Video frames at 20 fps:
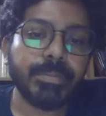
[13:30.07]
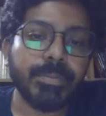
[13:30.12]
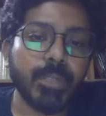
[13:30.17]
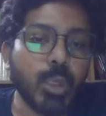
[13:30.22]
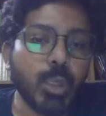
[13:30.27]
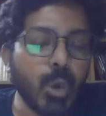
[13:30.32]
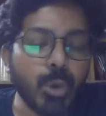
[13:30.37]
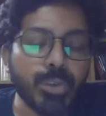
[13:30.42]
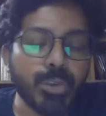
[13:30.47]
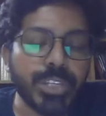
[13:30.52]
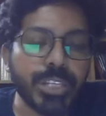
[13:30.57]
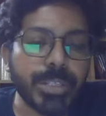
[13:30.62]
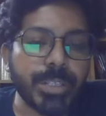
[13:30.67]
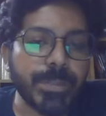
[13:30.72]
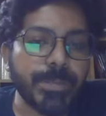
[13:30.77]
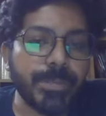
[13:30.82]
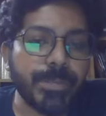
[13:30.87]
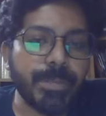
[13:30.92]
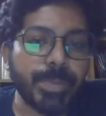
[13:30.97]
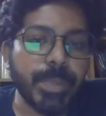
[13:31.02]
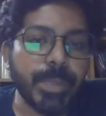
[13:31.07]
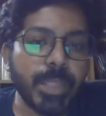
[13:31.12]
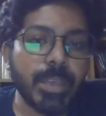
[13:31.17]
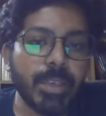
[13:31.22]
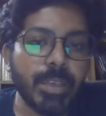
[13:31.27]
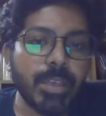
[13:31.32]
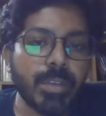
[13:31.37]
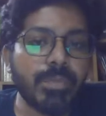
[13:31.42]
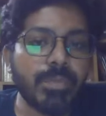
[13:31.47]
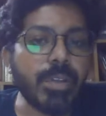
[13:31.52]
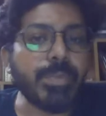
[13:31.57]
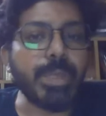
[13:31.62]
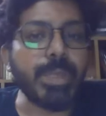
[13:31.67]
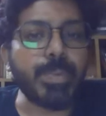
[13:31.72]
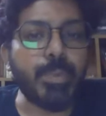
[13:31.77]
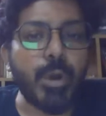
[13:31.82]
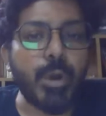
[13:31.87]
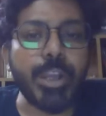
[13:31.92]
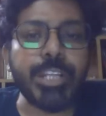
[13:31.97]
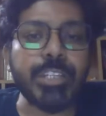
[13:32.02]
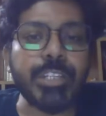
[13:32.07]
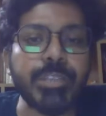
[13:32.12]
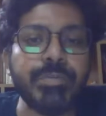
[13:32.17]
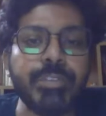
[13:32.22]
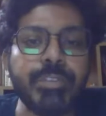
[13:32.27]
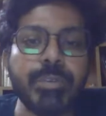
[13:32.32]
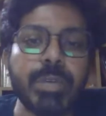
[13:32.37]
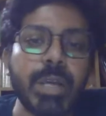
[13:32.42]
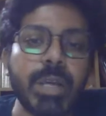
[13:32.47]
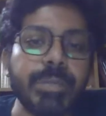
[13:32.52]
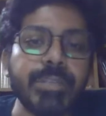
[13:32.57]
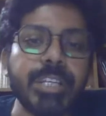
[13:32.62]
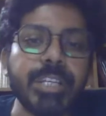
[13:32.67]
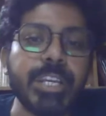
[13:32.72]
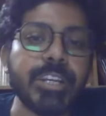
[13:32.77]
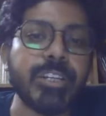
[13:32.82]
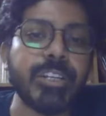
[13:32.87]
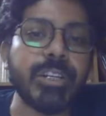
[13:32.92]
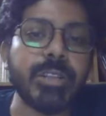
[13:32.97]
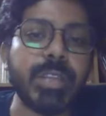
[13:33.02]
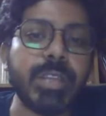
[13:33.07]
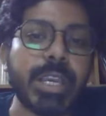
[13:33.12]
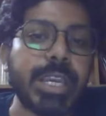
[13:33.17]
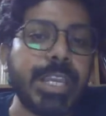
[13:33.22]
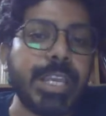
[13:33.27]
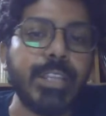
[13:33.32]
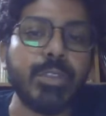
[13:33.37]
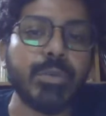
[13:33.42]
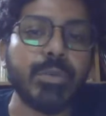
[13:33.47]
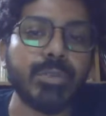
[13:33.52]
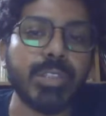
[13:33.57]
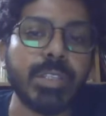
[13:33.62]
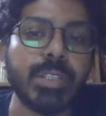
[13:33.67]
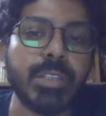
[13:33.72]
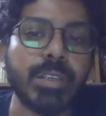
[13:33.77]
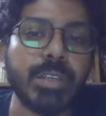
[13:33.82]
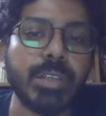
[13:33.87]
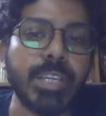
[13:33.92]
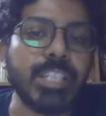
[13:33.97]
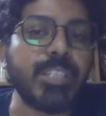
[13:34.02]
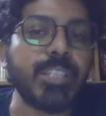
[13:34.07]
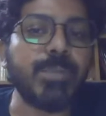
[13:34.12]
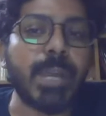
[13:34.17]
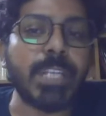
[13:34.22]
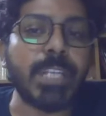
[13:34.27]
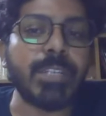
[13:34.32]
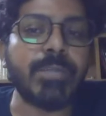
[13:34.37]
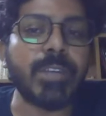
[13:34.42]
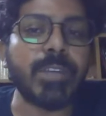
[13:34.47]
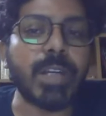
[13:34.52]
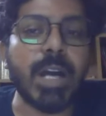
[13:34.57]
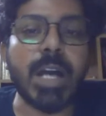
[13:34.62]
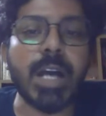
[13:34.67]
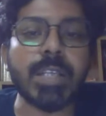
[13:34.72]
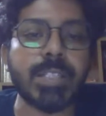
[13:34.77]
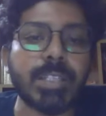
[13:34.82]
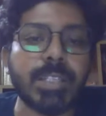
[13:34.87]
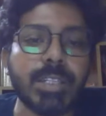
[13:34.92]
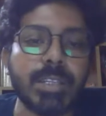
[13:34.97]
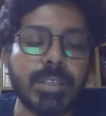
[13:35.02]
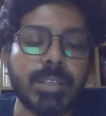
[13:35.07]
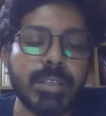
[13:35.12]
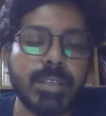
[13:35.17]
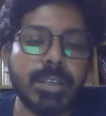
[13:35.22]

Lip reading: Quote, from the point of view communication, the Hindus, in spite of caste,